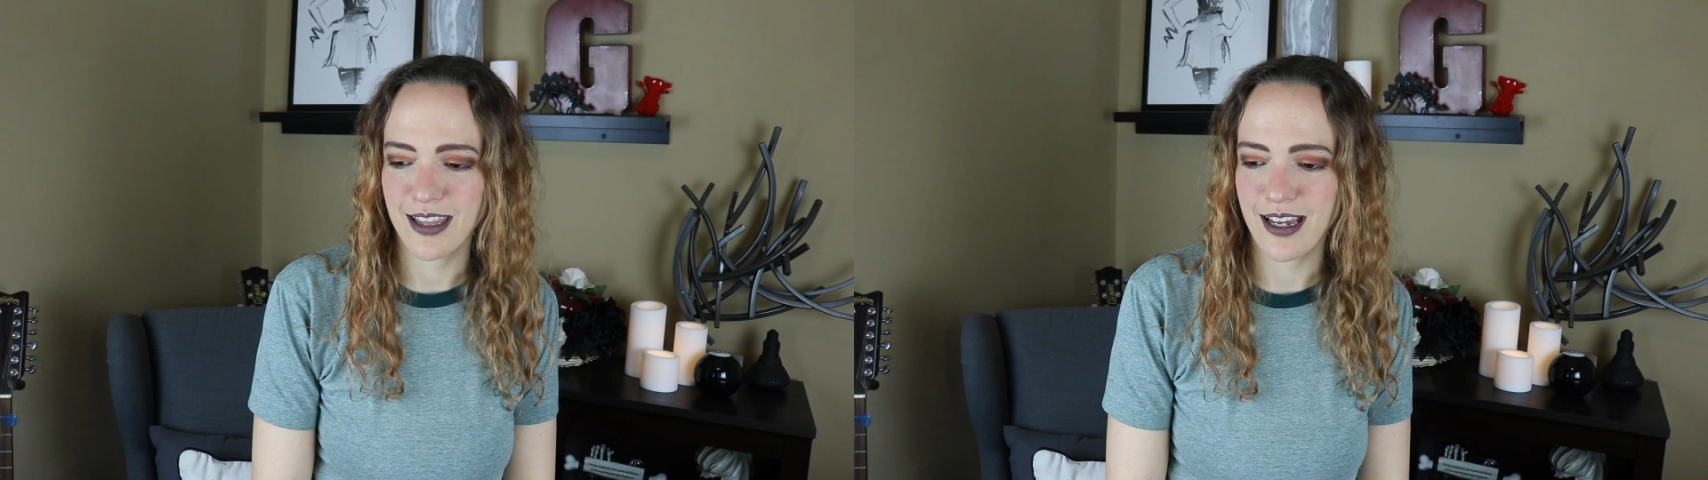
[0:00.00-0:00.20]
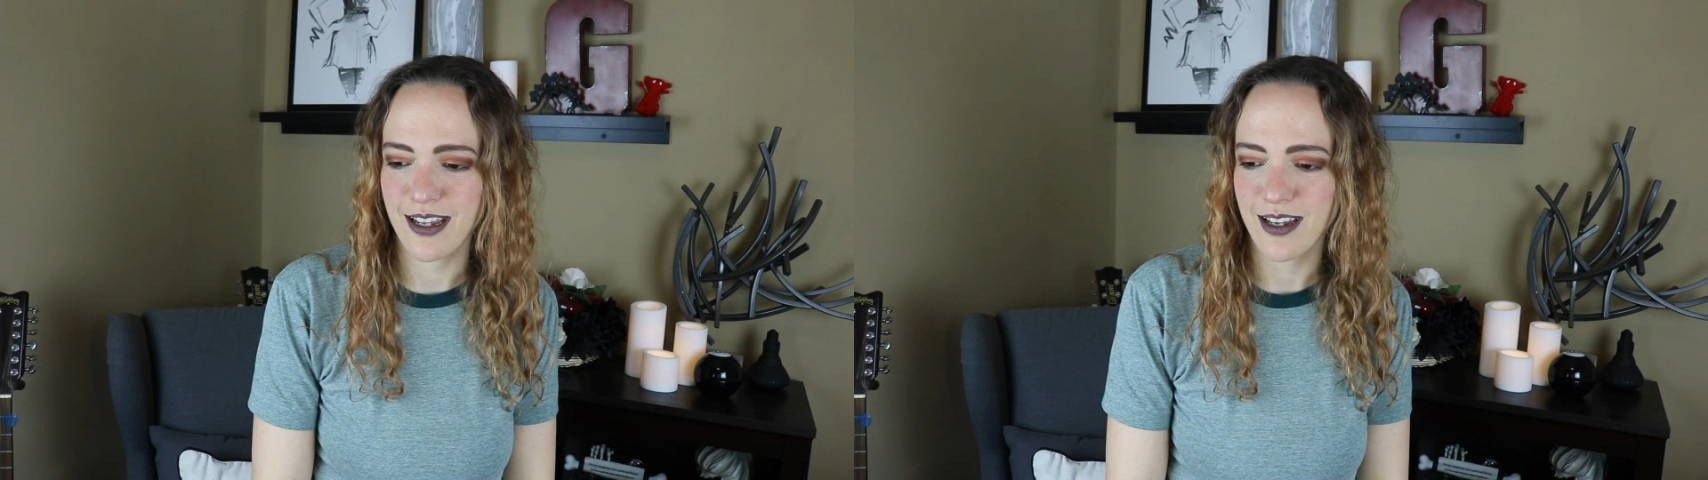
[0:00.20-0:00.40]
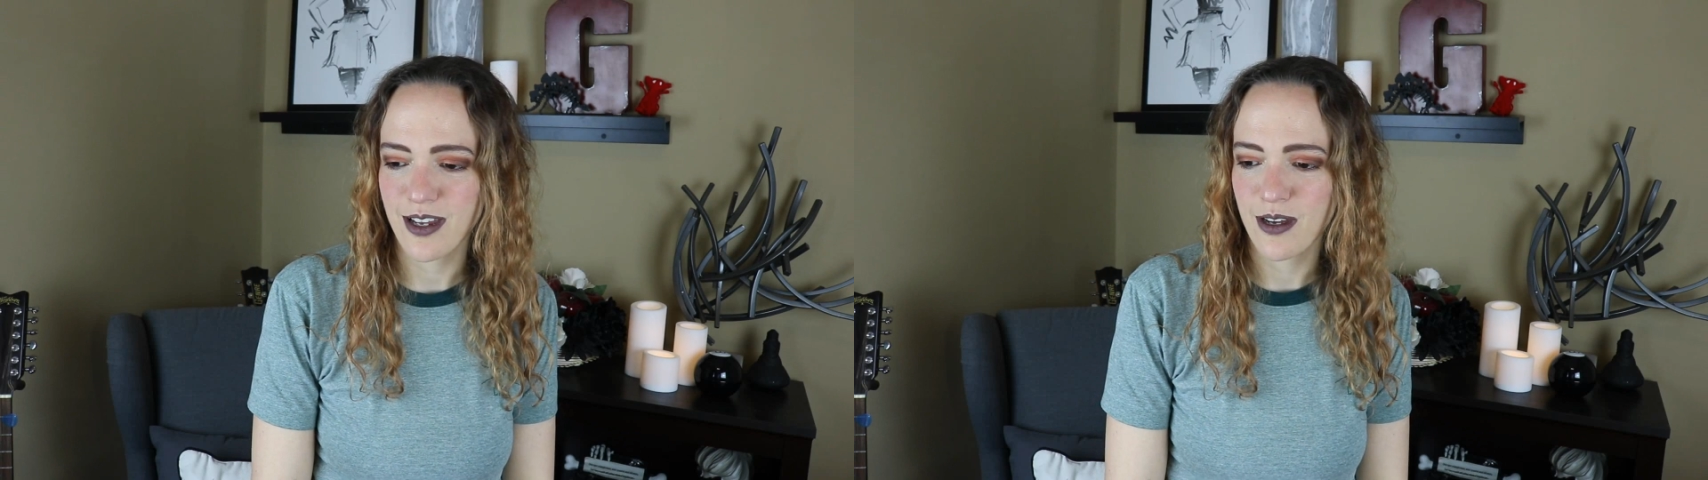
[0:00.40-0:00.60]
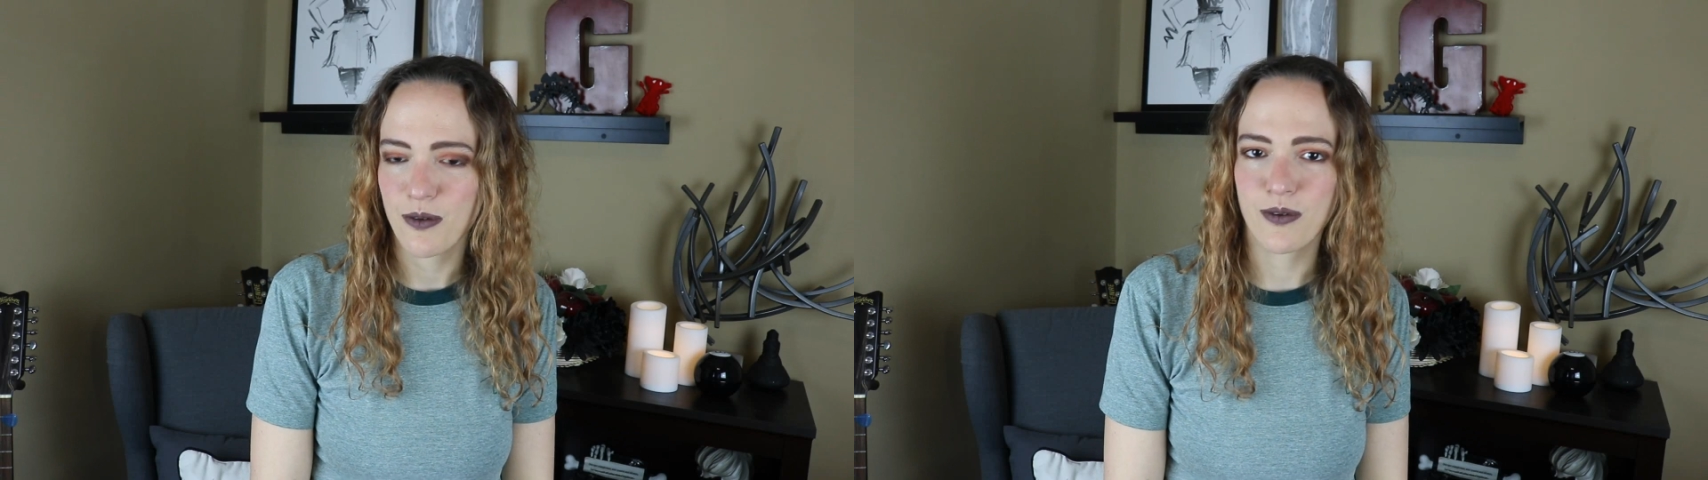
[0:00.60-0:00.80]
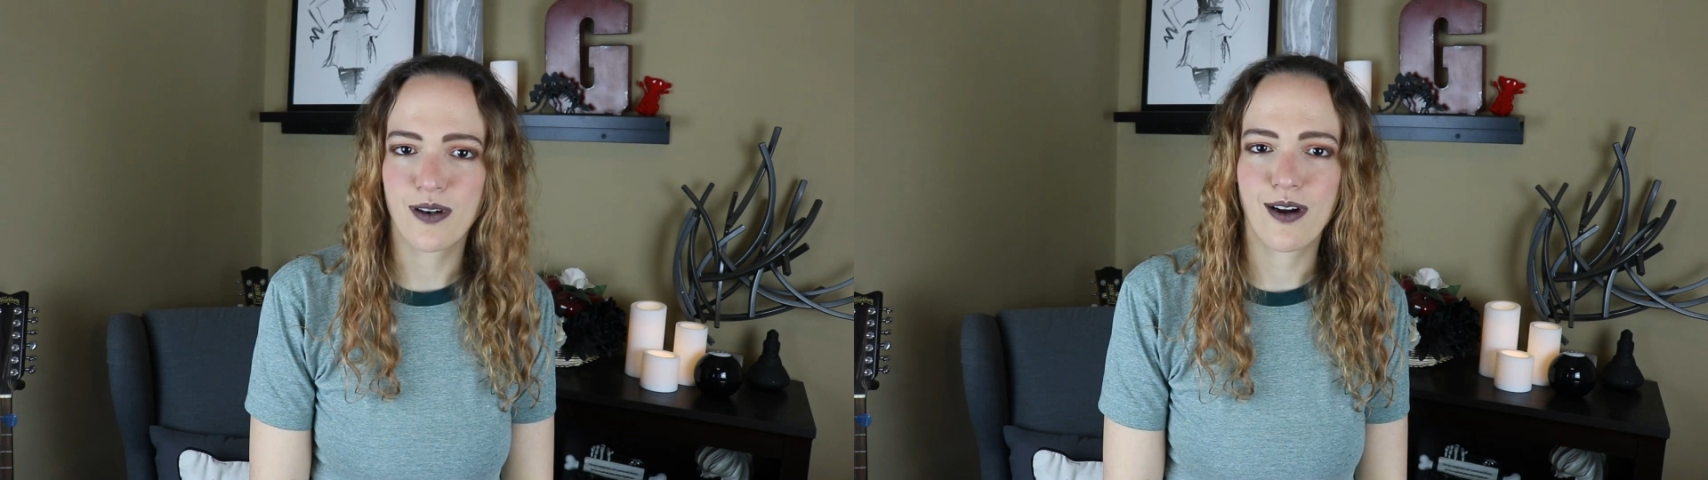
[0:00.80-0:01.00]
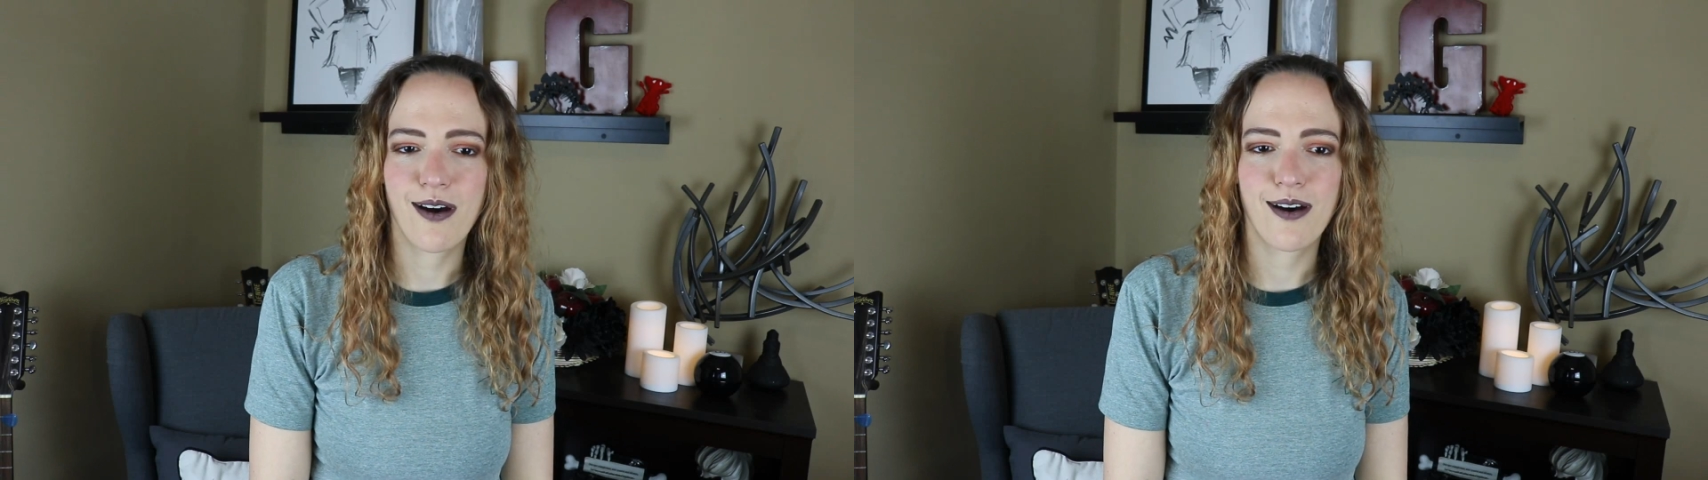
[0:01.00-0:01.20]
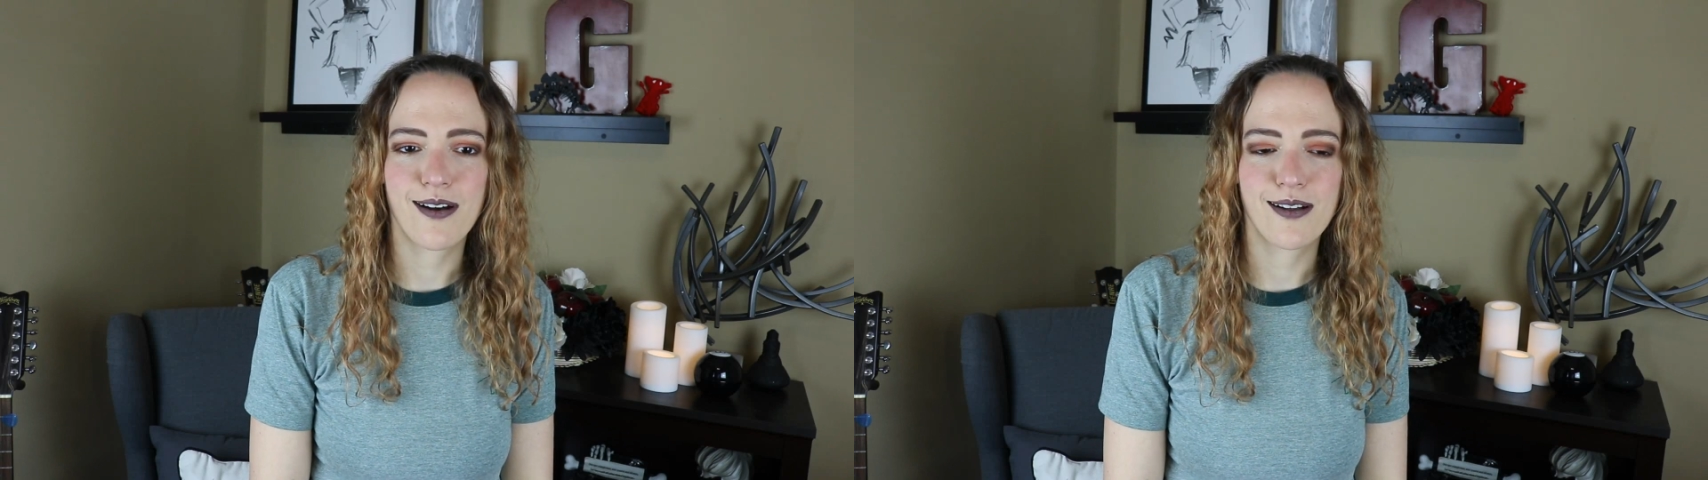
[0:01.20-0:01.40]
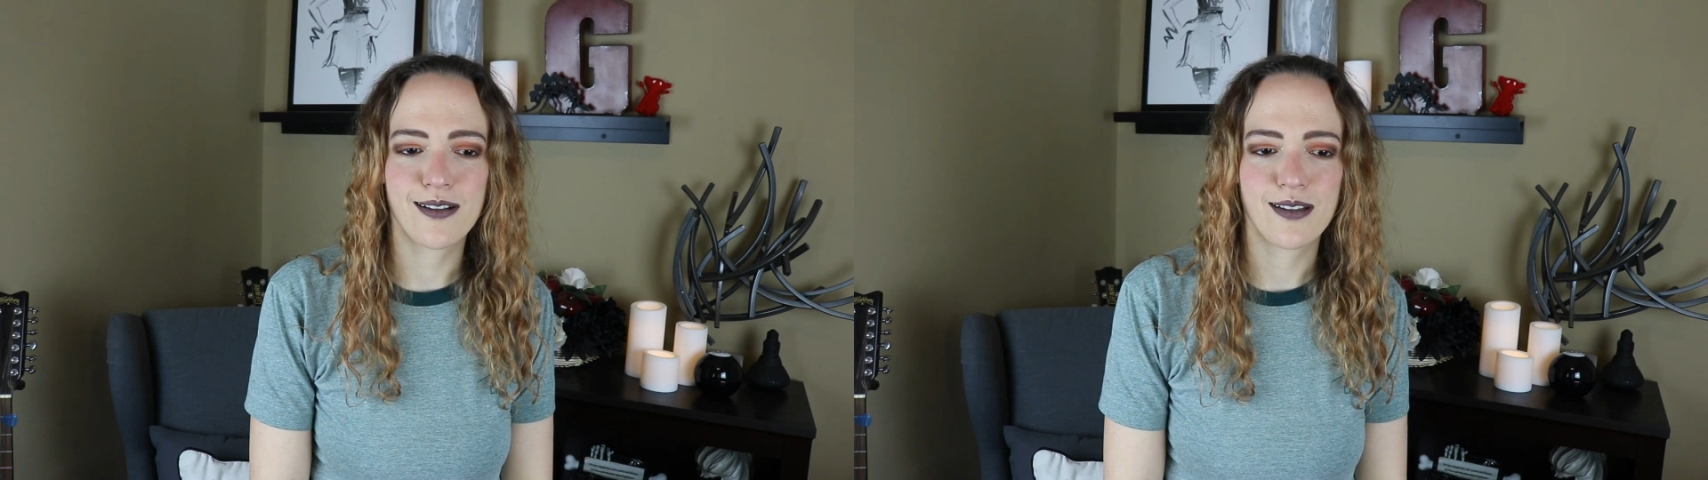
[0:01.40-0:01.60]
that we're
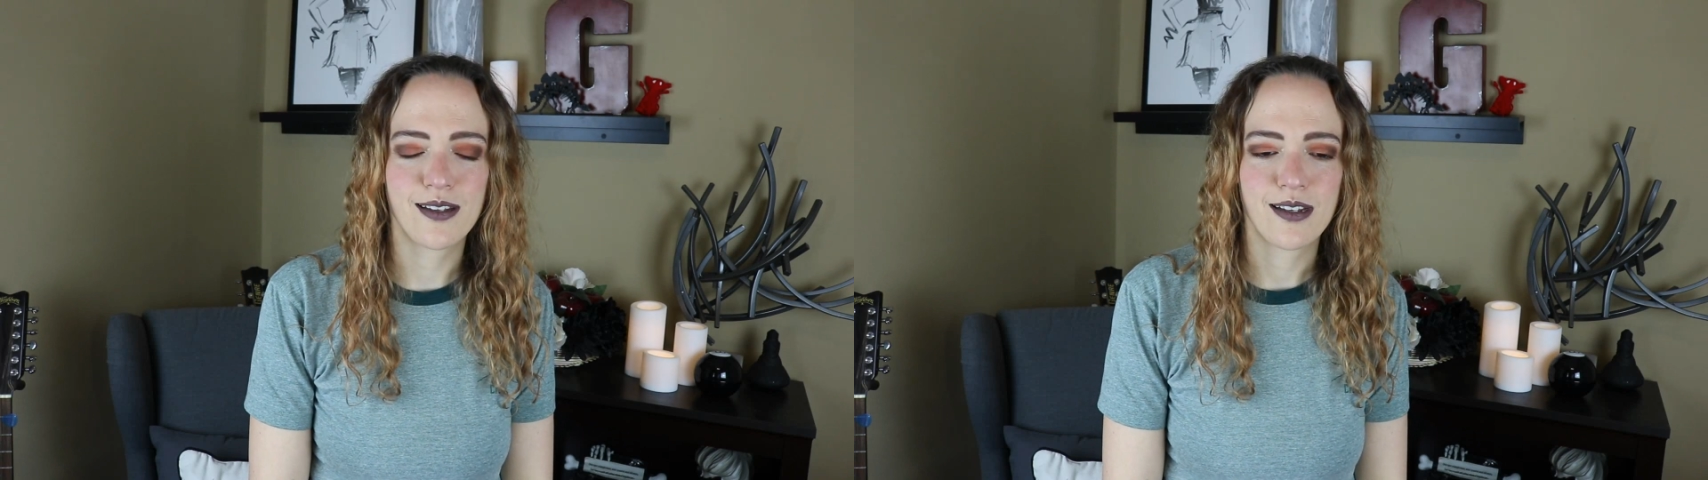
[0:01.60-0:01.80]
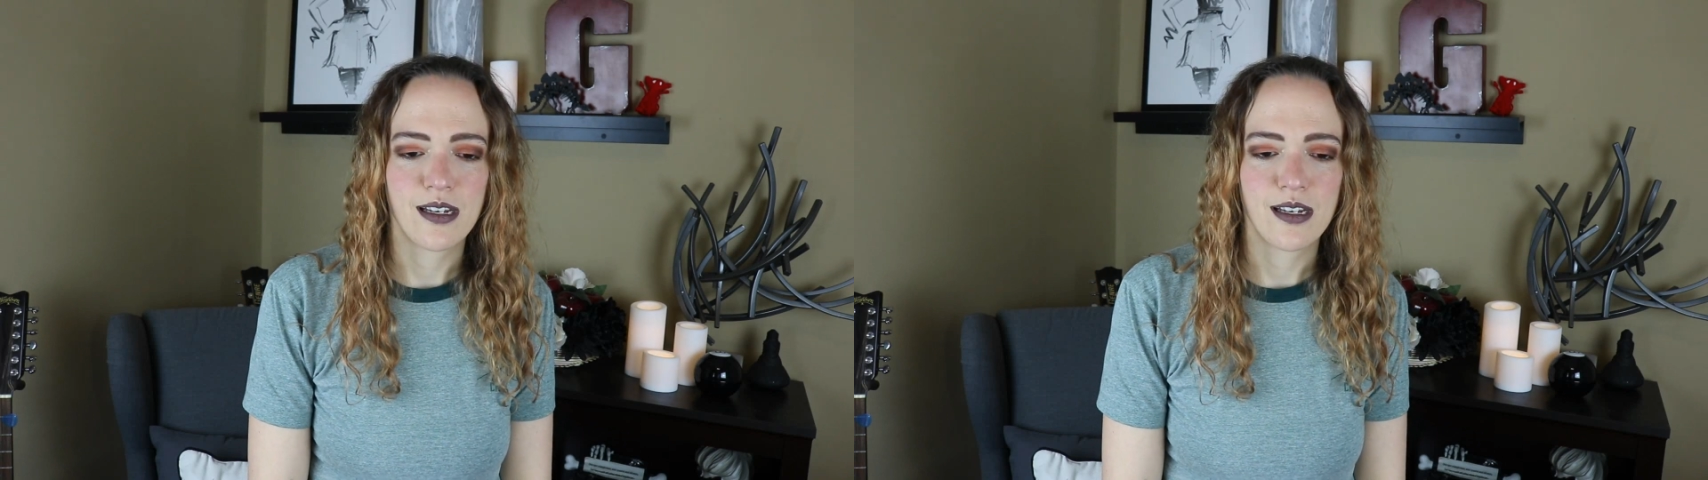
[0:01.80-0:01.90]
all